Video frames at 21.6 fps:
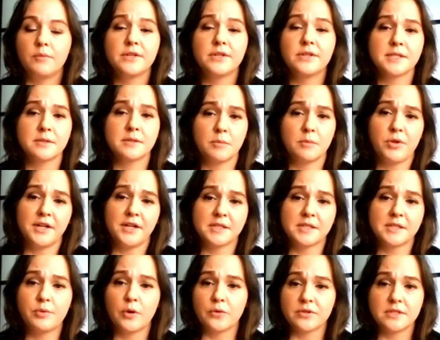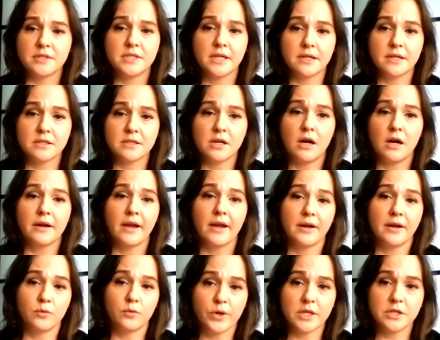This applies both to TikTok
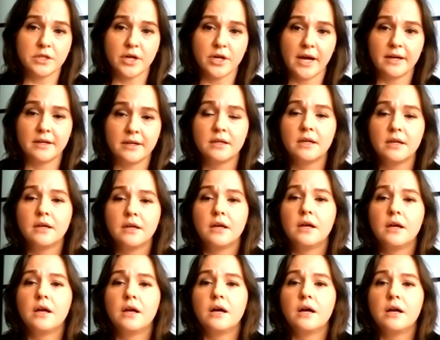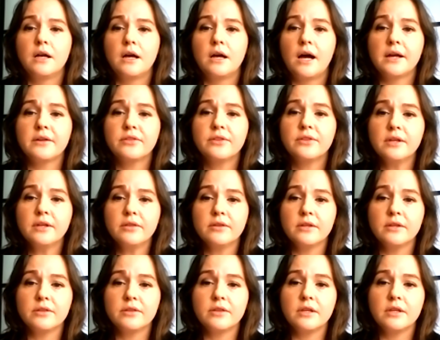and WeChat. I think
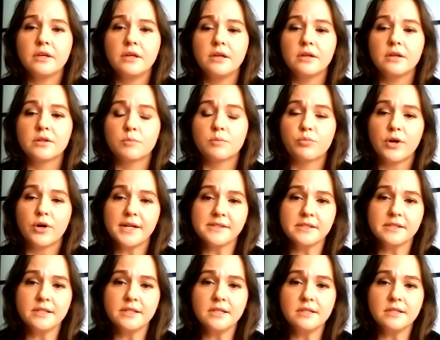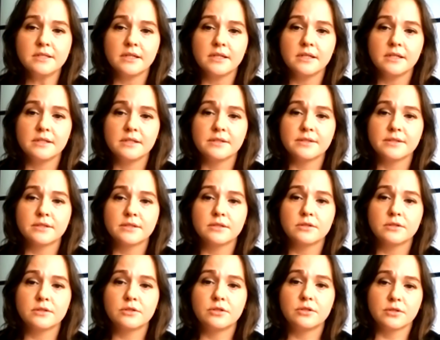that the precedent is
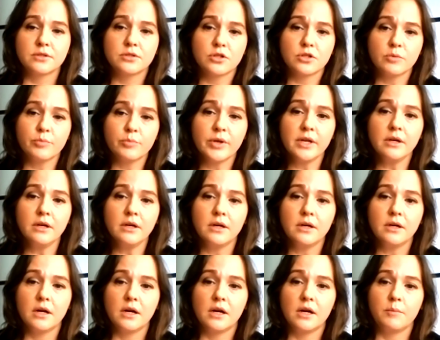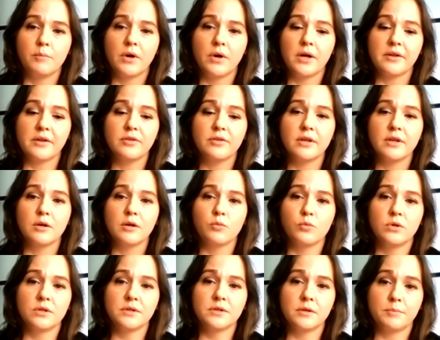disturbing. I think it
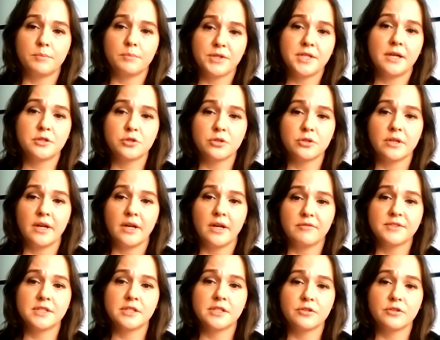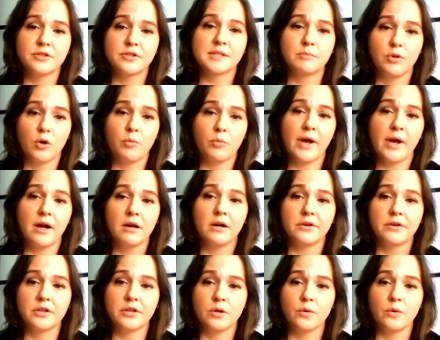will potentially have serious blowback
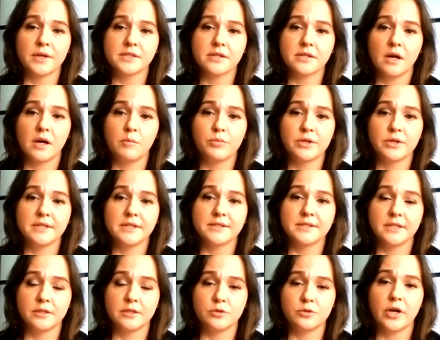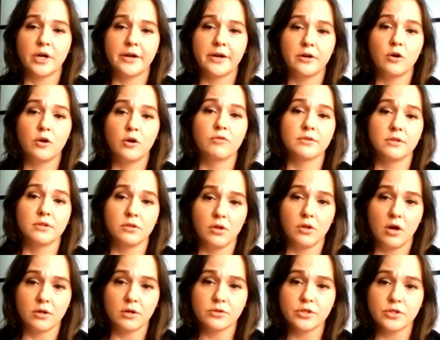on US companies in China over the
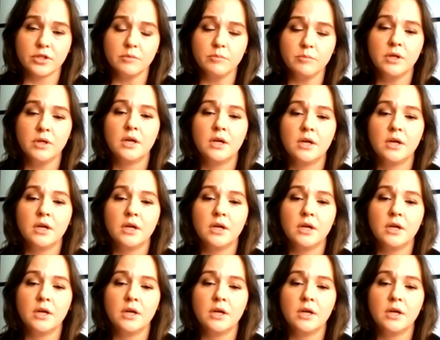long term.